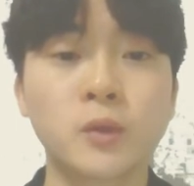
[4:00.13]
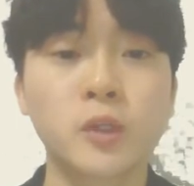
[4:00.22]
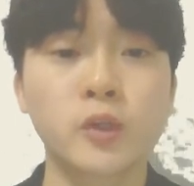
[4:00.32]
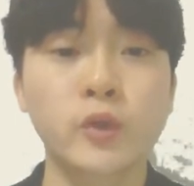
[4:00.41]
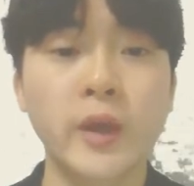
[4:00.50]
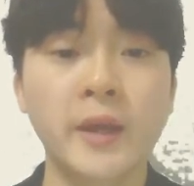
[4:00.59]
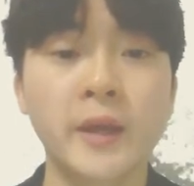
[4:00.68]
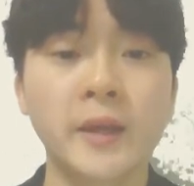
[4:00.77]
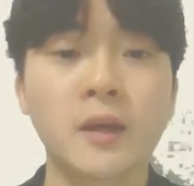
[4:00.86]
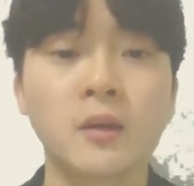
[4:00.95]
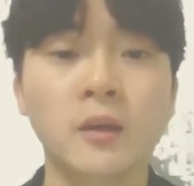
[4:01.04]

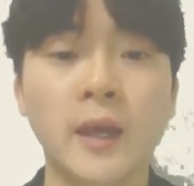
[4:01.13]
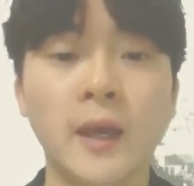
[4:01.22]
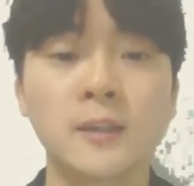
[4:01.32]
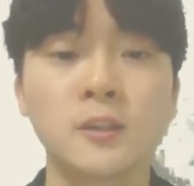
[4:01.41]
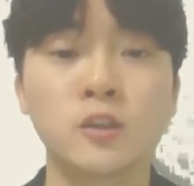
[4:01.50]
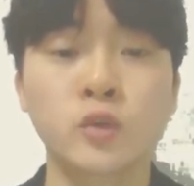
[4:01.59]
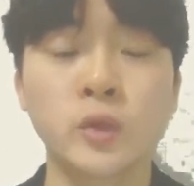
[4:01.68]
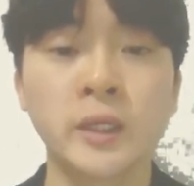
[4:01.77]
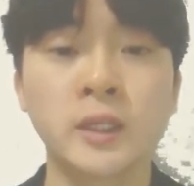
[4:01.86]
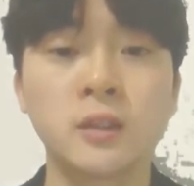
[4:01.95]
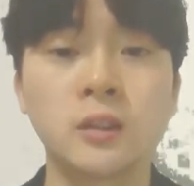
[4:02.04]
creating a CAD
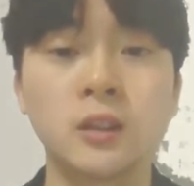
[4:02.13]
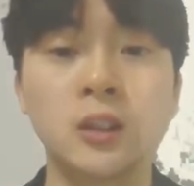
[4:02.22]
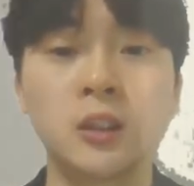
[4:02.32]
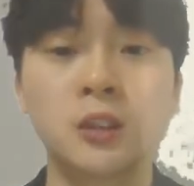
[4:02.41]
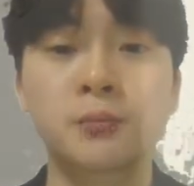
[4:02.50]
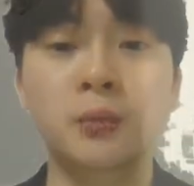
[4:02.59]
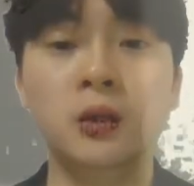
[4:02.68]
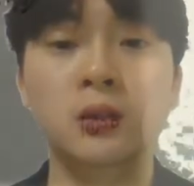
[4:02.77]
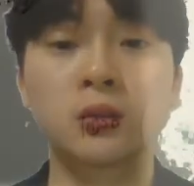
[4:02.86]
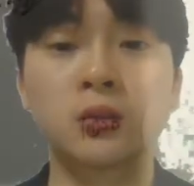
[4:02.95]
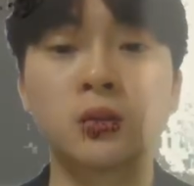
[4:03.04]
drawing, each
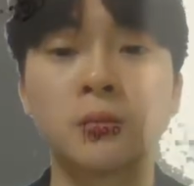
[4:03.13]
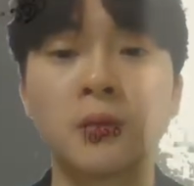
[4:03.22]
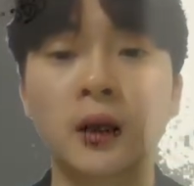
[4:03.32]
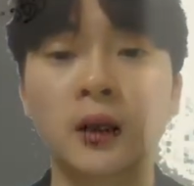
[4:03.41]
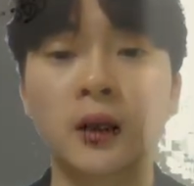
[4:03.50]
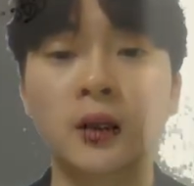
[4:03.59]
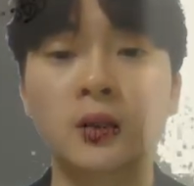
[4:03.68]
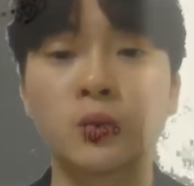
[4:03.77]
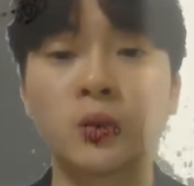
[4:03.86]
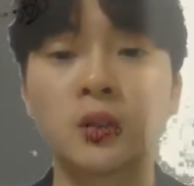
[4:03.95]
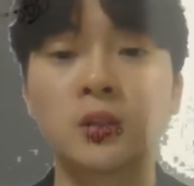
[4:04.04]
part on the market
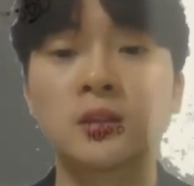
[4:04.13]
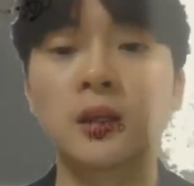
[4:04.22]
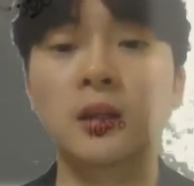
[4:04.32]
was